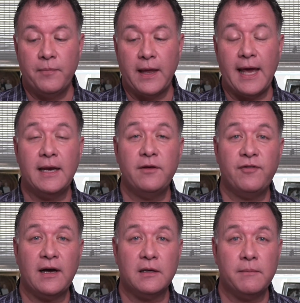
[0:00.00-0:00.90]
And he
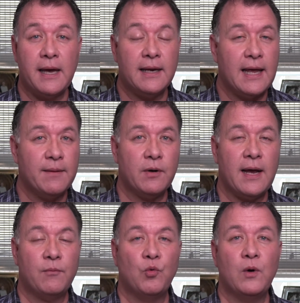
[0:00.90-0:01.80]
found a man,
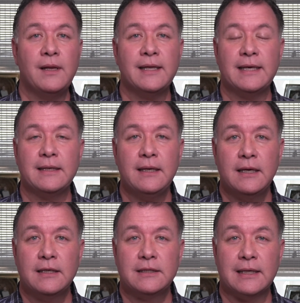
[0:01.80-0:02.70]
Abraham, willing
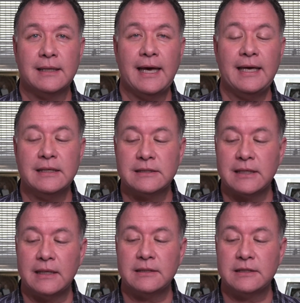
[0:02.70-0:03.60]
to lay his
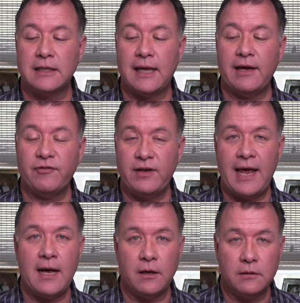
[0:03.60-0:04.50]
son's life
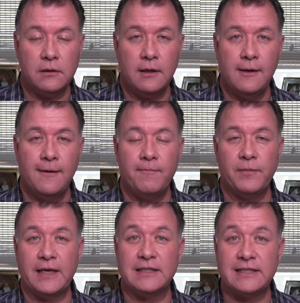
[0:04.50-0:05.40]
down
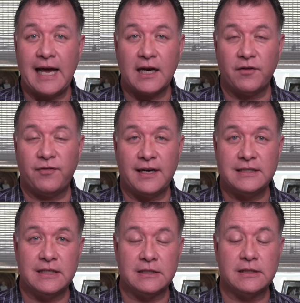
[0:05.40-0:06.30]
and sacrifice
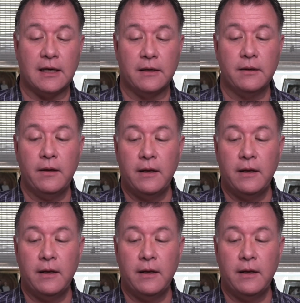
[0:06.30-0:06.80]
his son